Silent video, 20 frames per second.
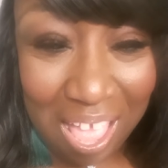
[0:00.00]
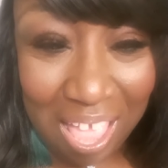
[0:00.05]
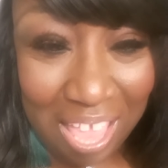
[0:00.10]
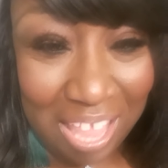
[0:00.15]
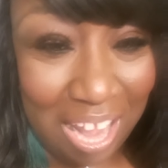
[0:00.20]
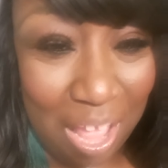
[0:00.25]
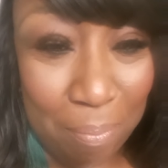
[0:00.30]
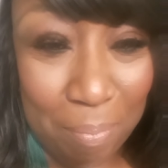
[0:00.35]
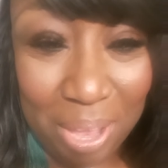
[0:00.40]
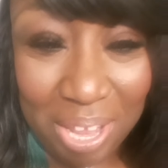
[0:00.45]

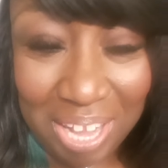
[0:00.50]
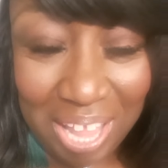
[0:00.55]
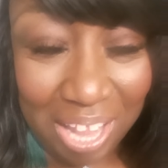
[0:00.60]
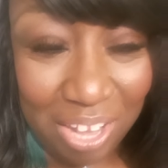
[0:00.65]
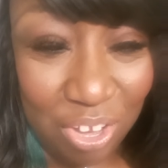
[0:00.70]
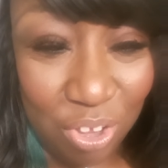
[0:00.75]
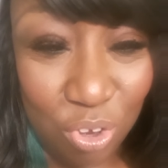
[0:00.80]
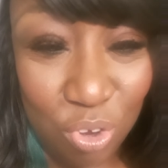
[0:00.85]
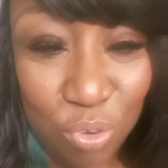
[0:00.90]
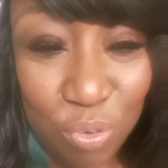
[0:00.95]
And I may not
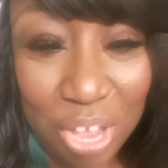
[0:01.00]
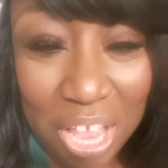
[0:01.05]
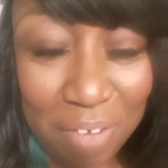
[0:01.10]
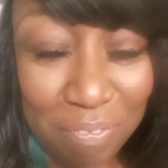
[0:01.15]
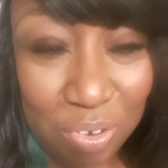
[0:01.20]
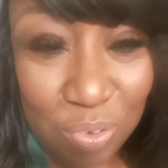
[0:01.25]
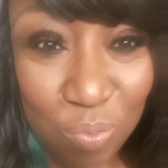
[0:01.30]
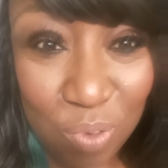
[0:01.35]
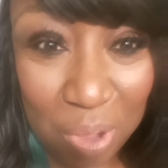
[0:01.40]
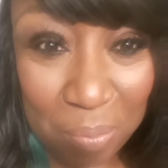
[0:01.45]
know who
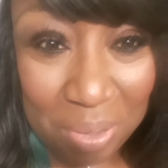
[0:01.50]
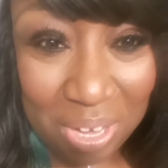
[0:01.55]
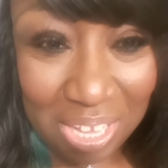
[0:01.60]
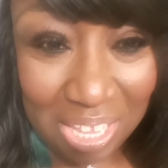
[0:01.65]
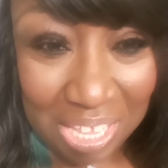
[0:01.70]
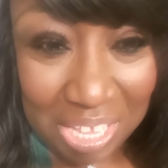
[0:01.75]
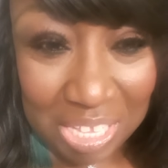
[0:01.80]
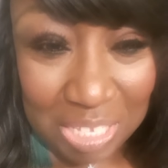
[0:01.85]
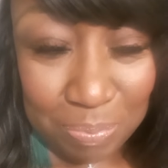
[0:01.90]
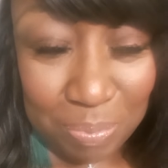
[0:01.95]
every woman
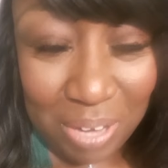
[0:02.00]
is,